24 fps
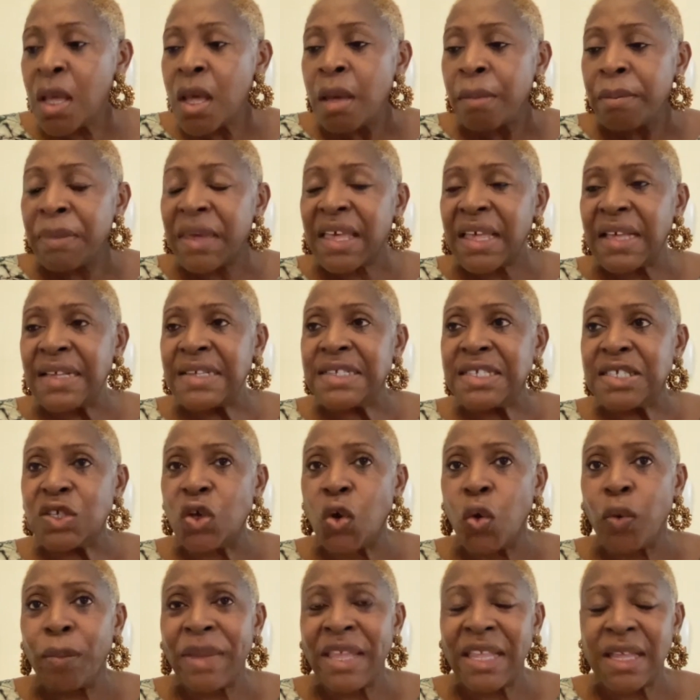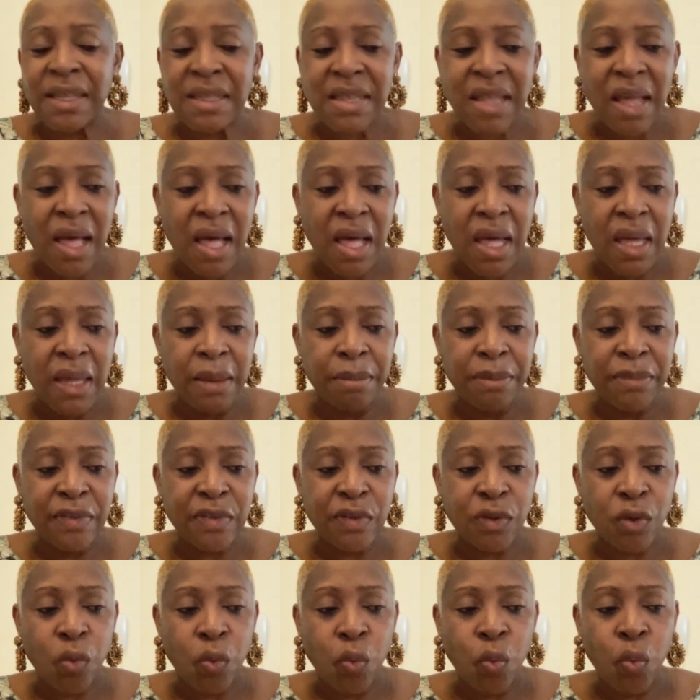Because so many
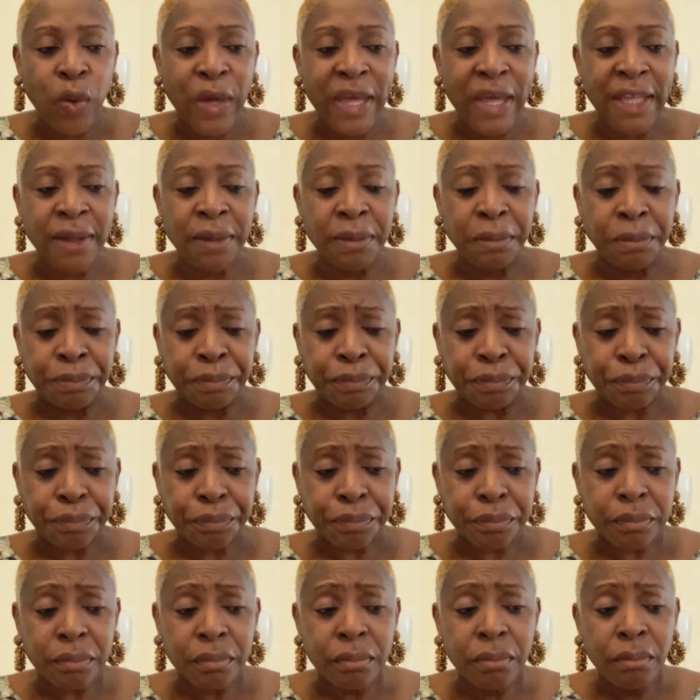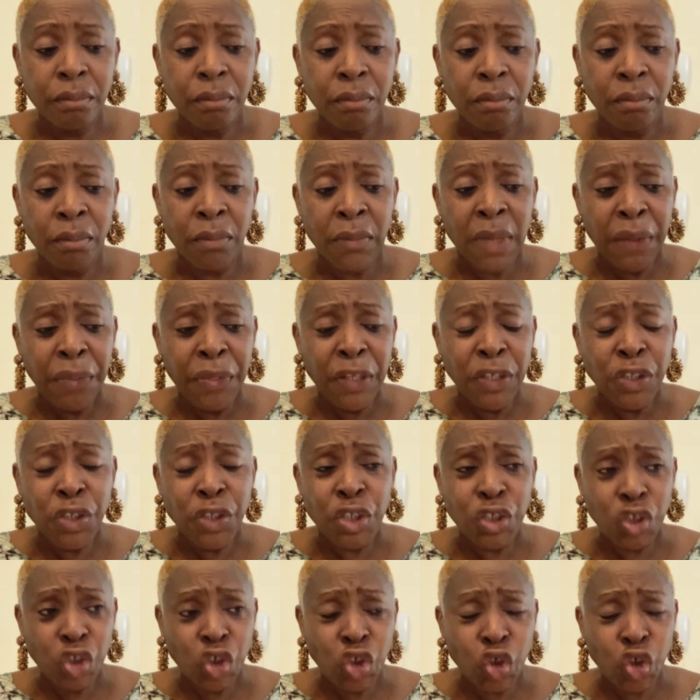times when
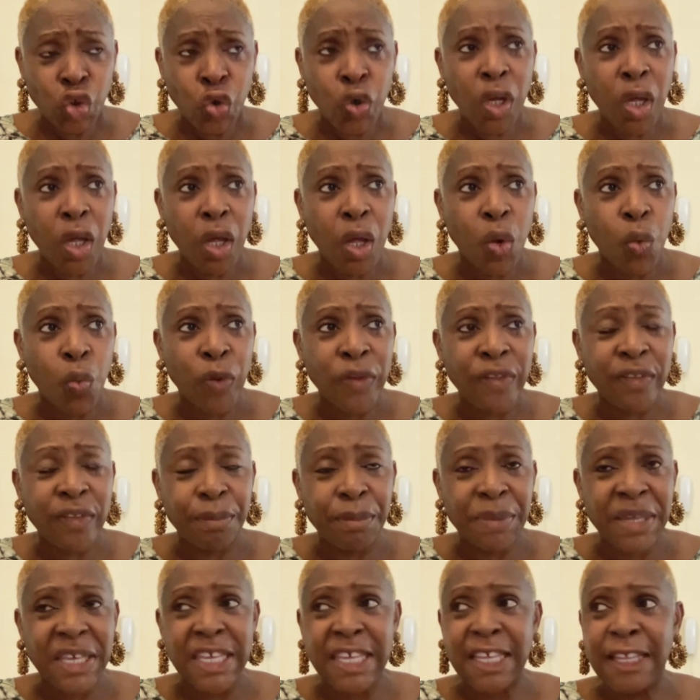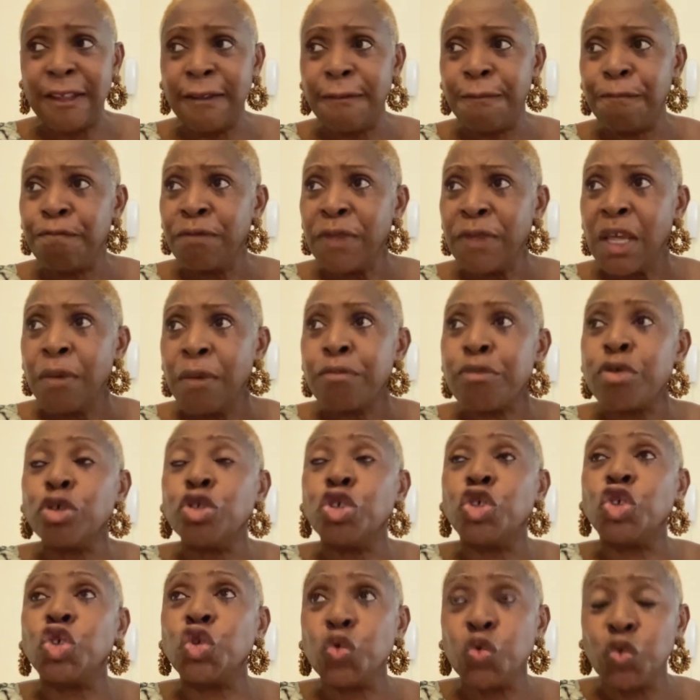the sugar was being
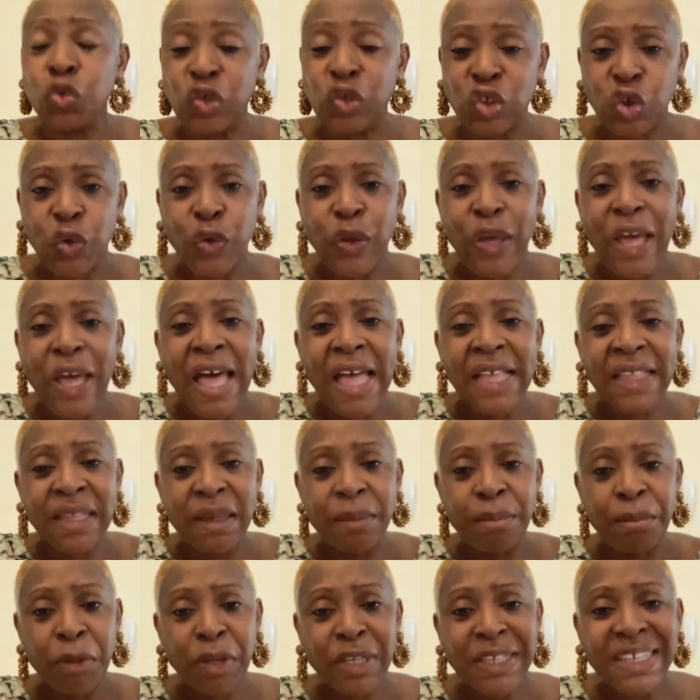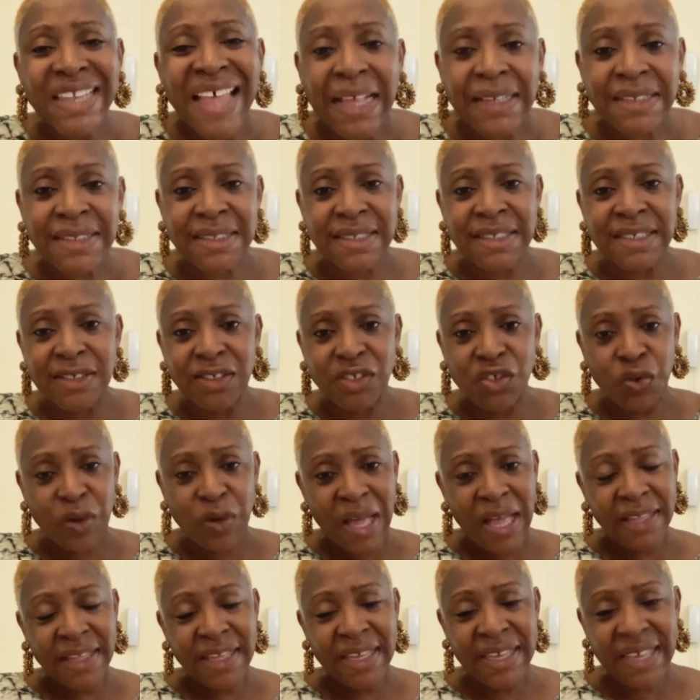produced, so you had the molasses, you
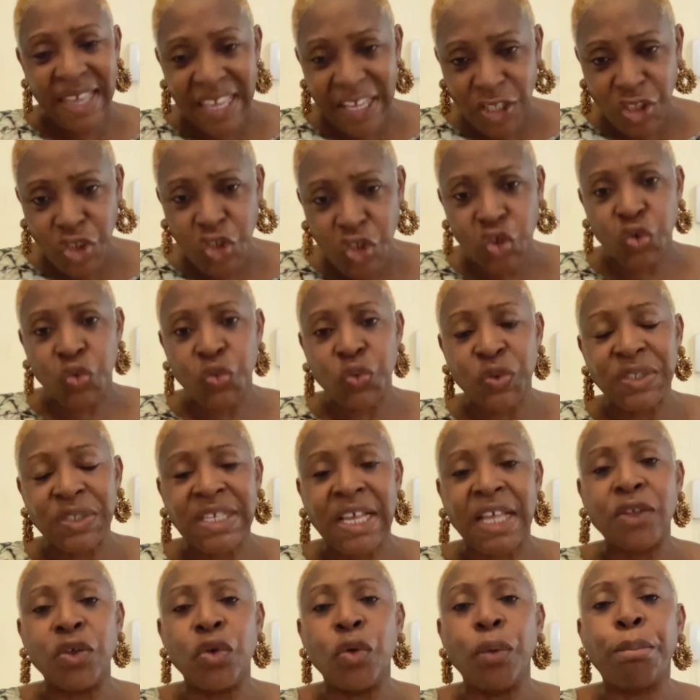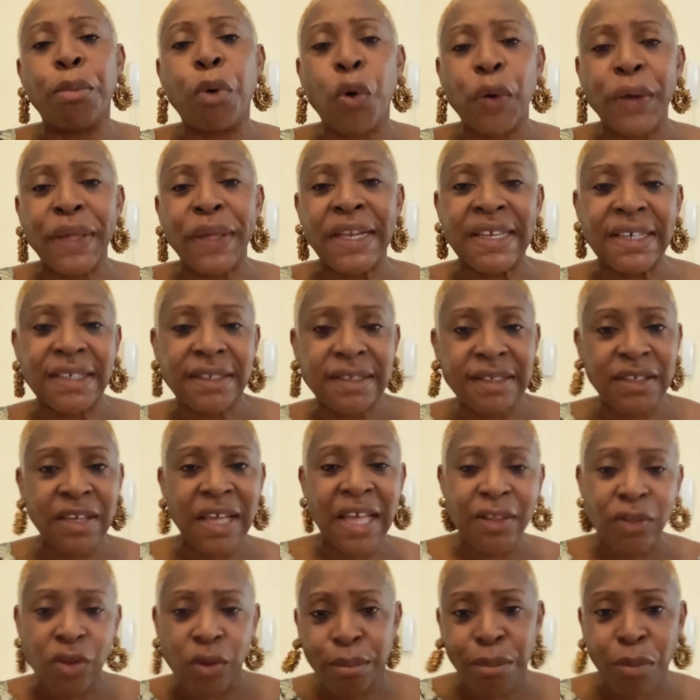had the cane juice, and you boil it. You
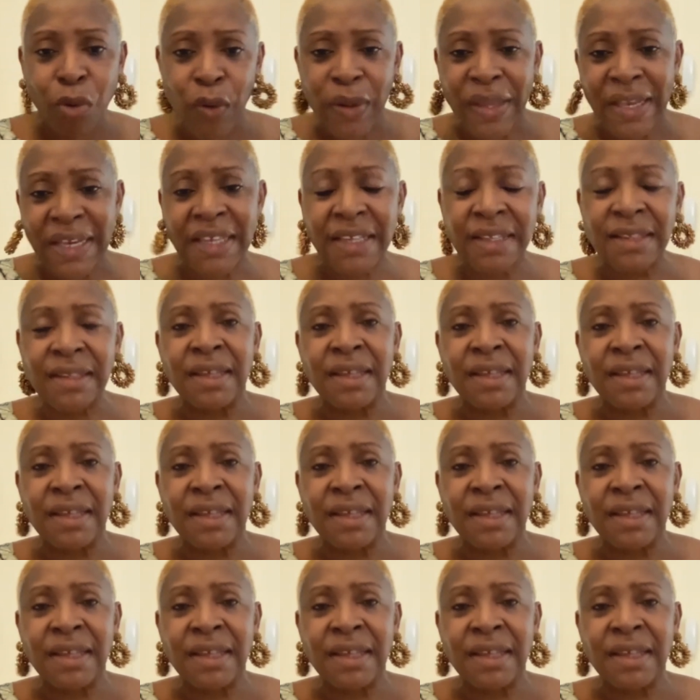had to boil it